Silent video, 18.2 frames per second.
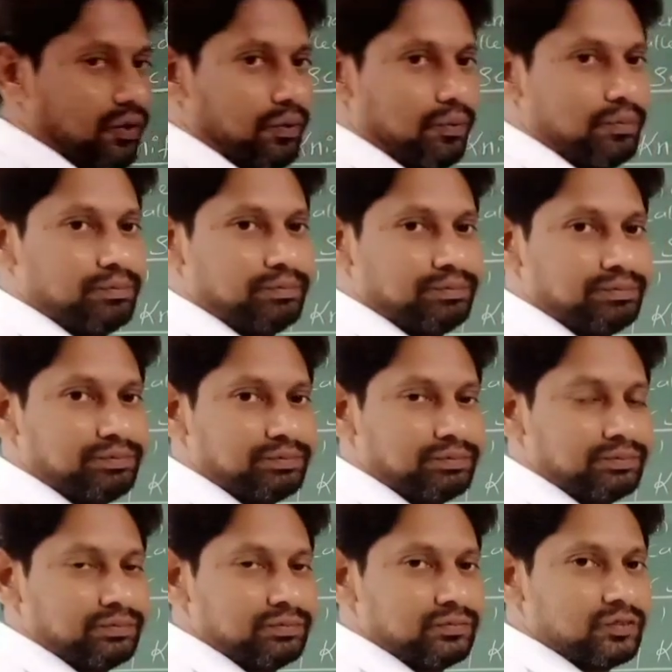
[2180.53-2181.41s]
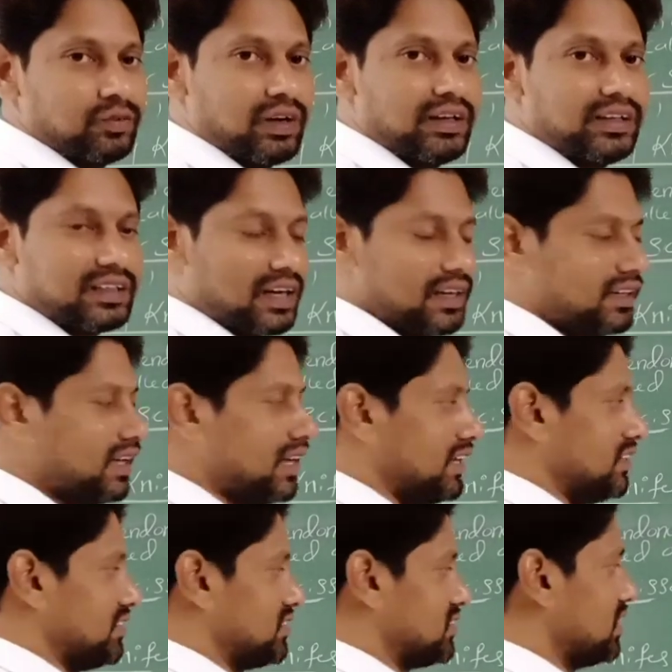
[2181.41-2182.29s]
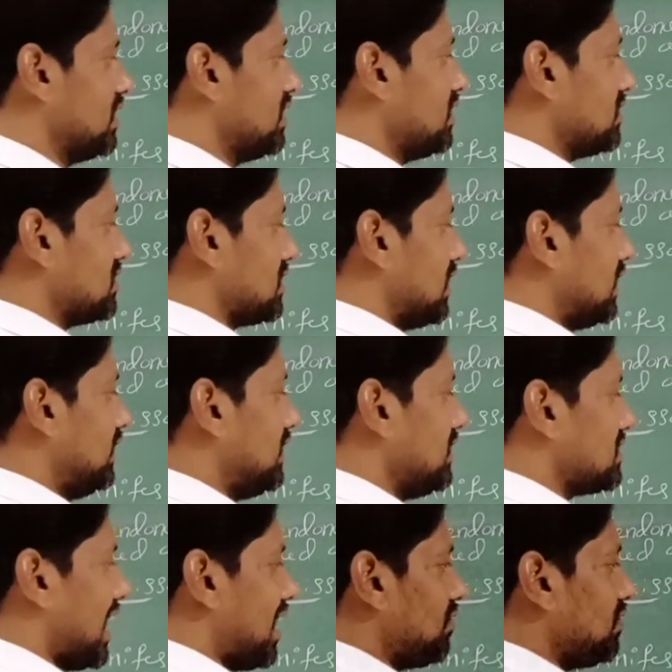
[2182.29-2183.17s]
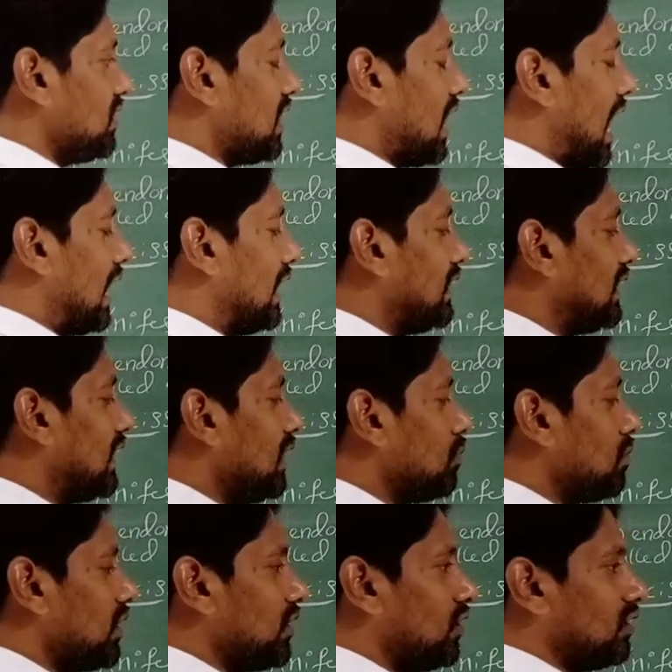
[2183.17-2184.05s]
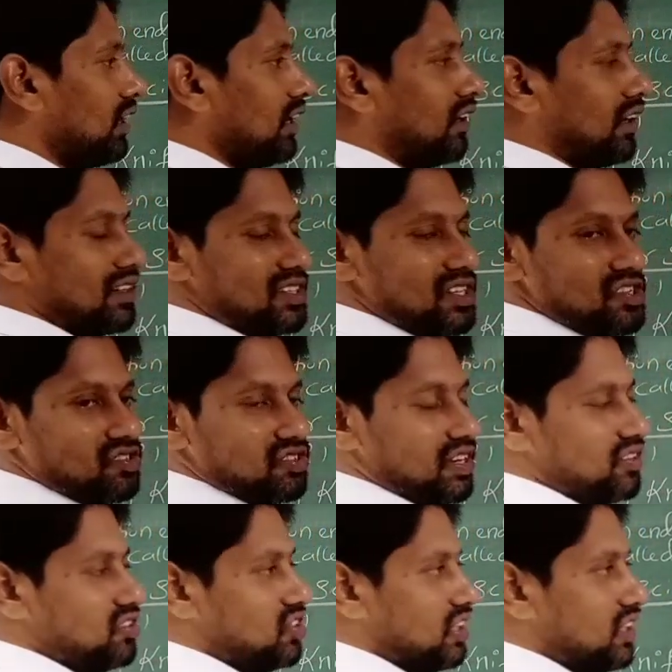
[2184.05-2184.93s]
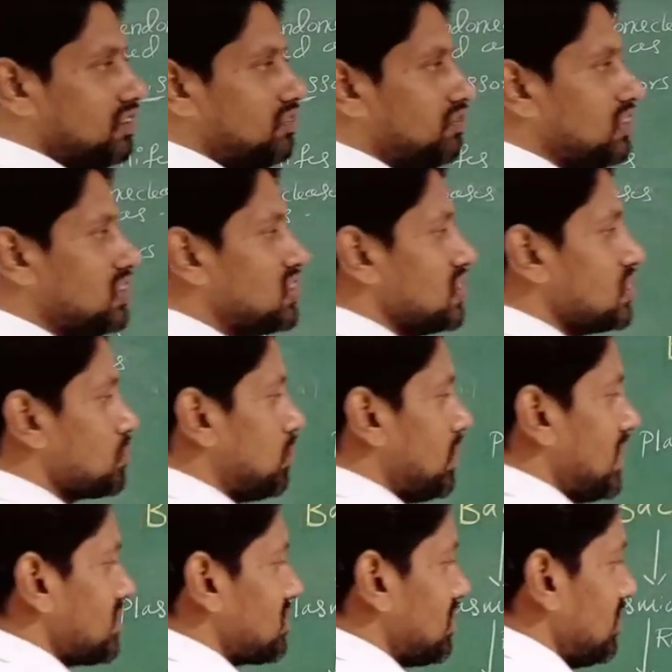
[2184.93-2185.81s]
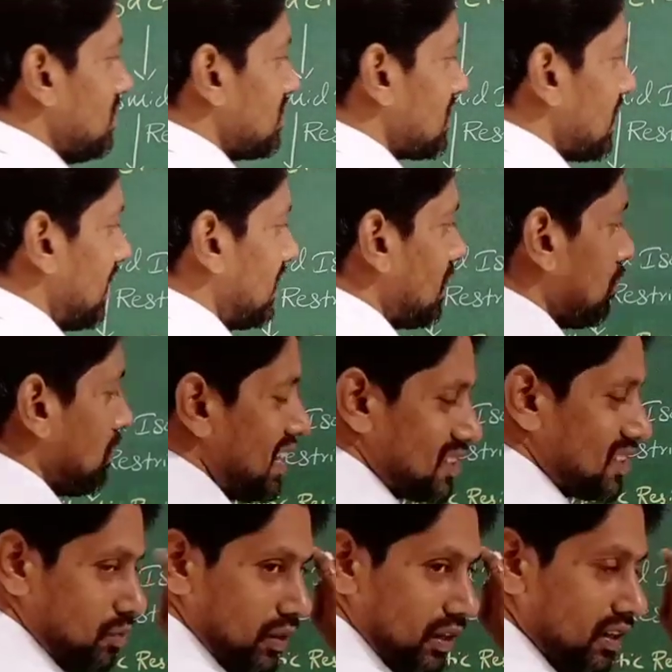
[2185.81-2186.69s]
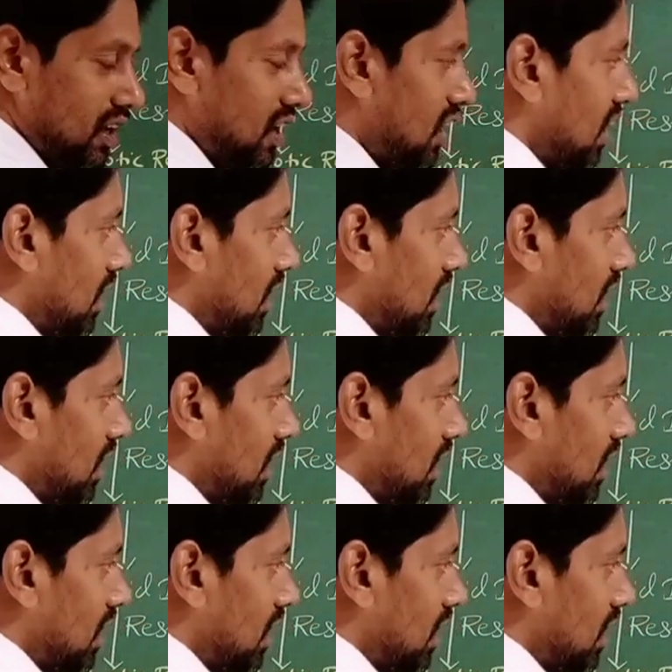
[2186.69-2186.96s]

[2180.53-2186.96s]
no? What it contains? Sir, it is having antibiotic resistant gene which is placed inside the plasmid.